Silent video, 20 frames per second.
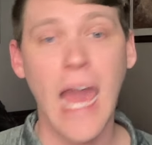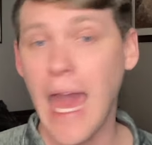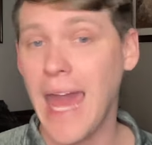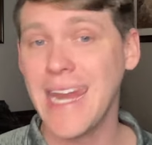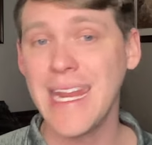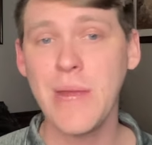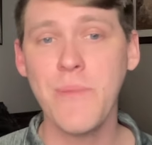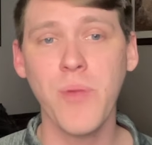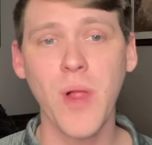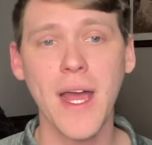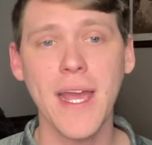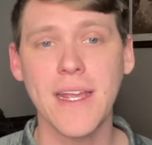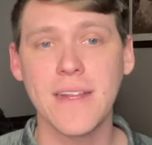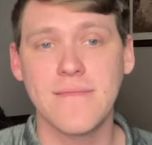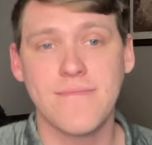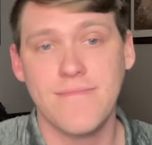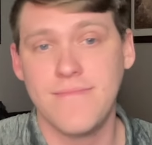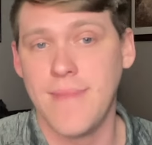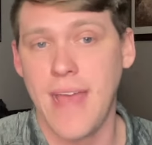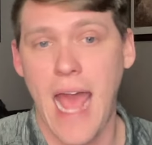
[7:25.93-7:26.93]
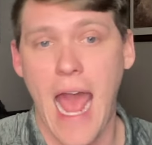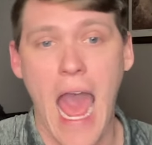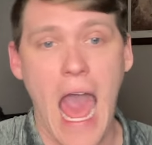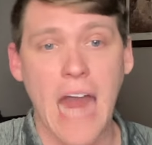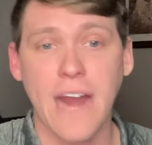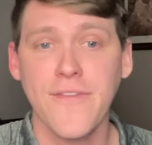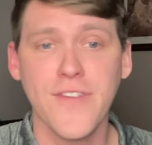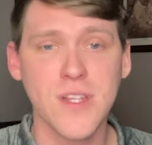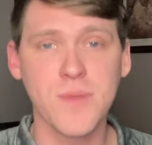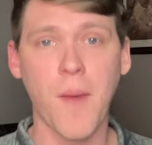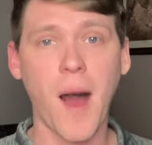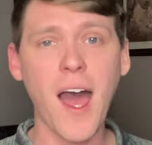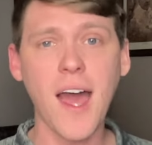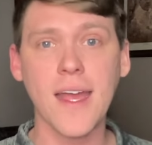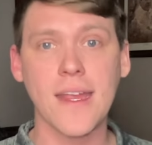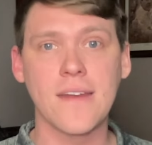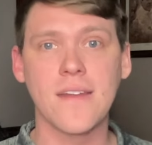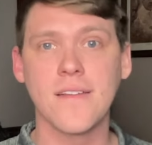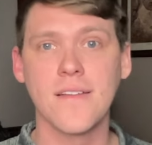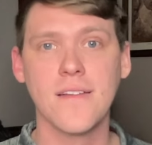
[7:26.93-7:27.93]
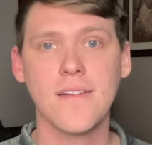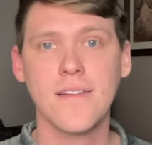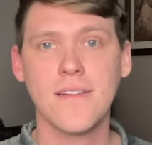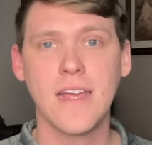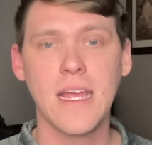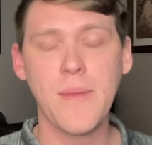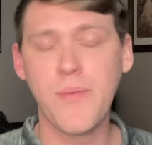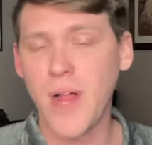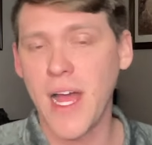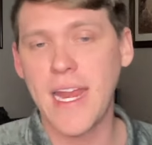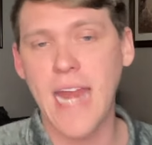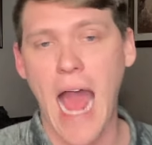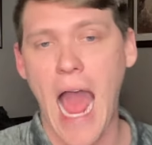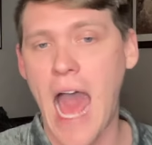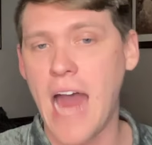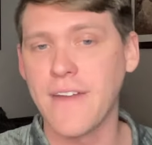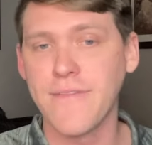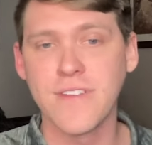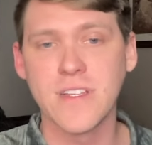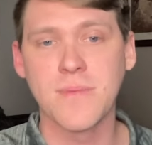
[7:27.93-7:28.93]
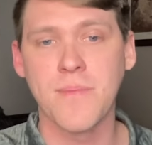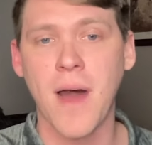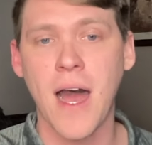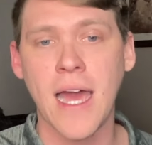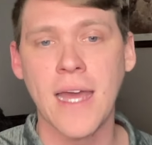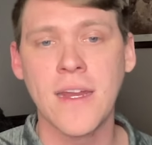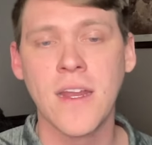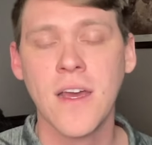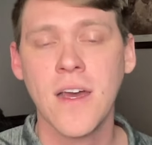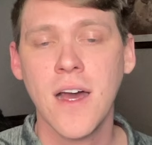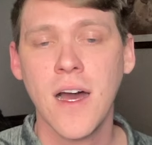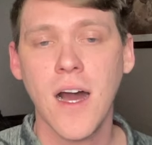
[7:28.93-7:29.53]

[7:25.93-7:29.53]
and he played out of his mind. He played out of his mind.